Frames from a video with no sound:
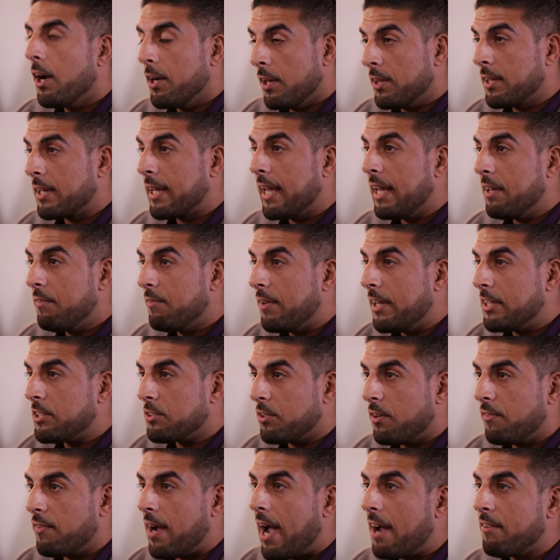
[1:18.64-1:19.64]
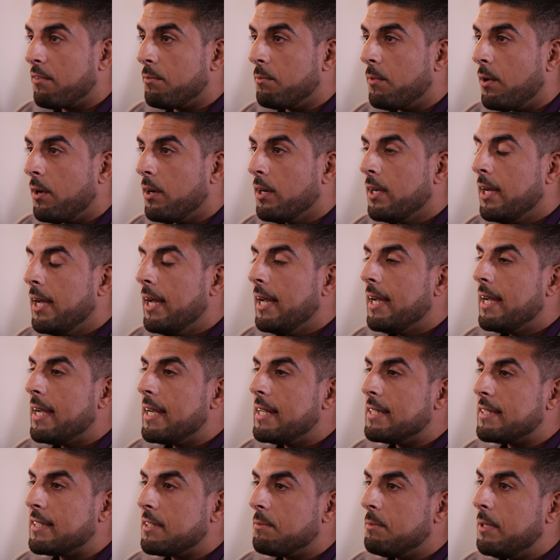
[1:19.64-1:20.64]
Another key feature of Avamar
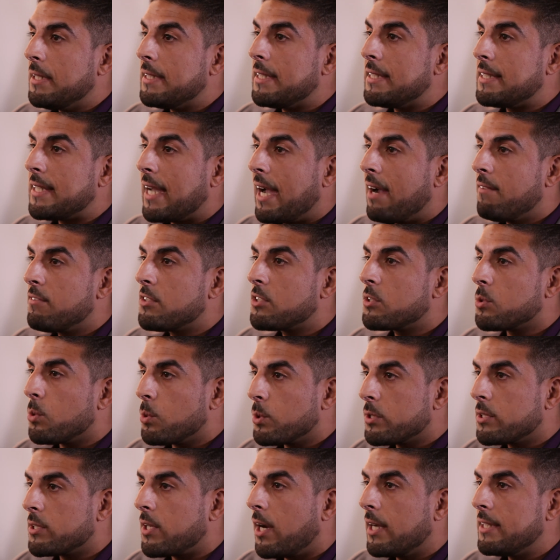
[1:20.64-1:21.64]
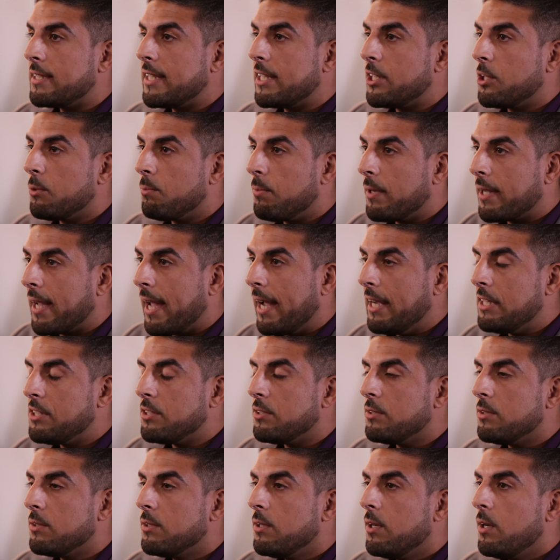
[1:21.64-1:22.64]
is the ability to have source-side
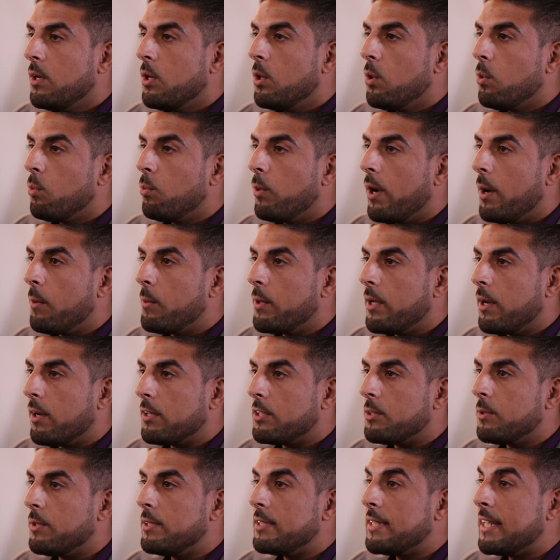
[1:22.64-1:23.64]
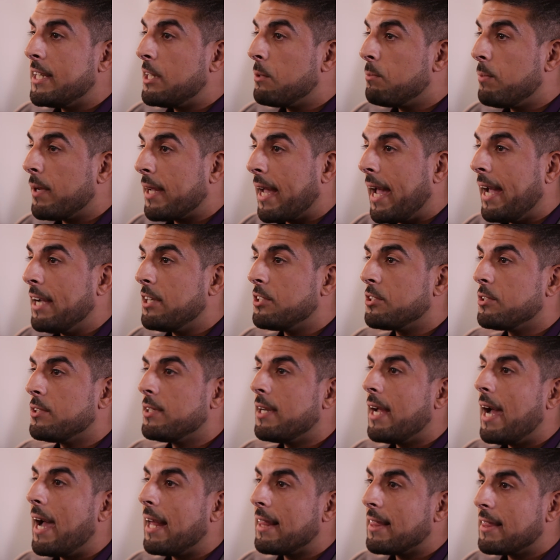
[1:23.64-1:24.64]
deduplication where we are doing
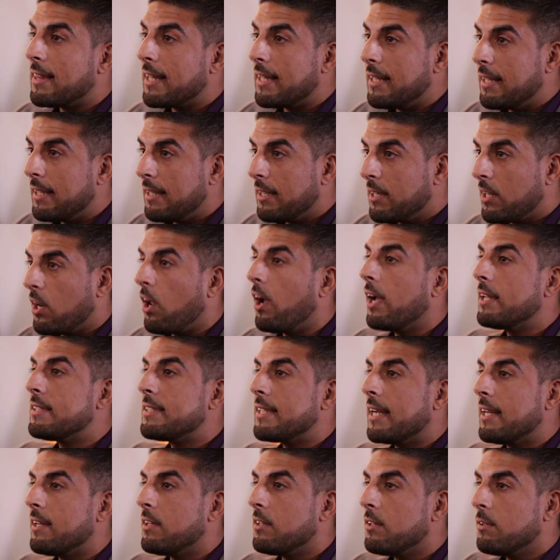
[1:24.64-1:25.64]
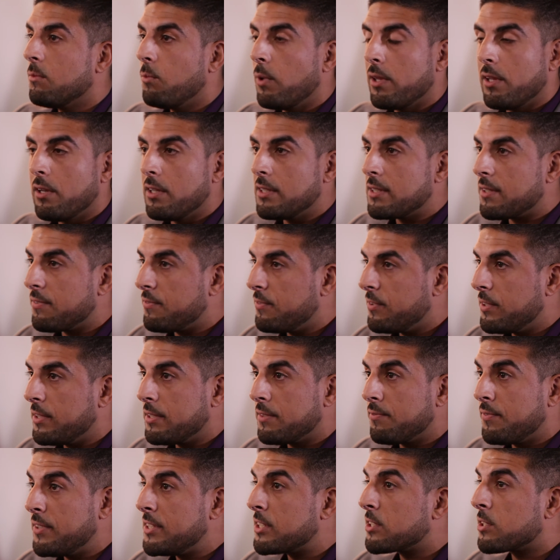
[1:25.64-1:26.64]
deduplication at the client end, whether it's a
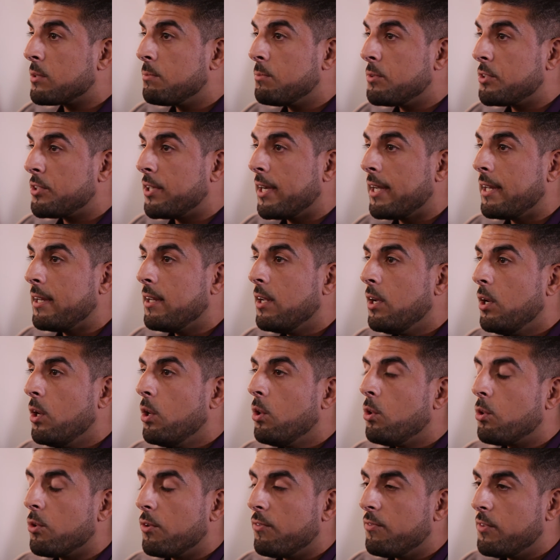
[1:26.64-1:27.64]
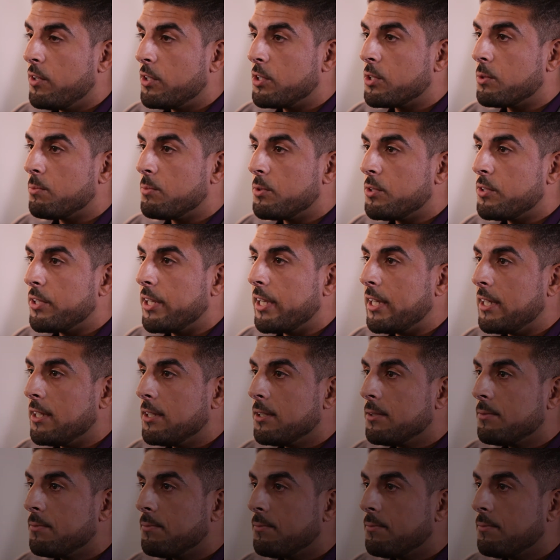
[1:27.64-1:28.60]
phys physical machine or a virtual machine.